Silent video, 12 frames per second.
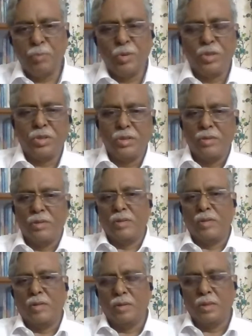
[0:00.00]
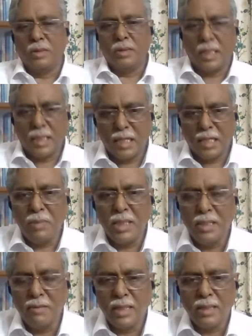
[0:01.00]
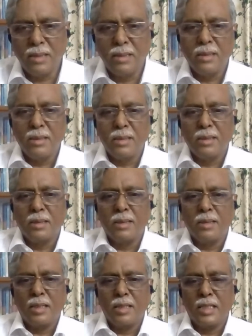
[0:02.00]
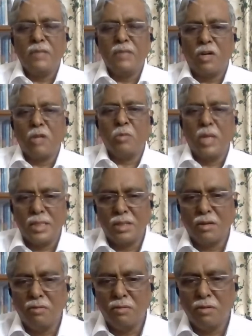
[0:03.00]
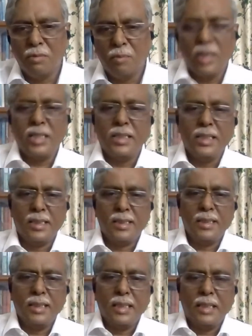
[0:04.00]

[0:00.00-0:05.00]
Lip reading: inputs that can be given in the formulation of policies.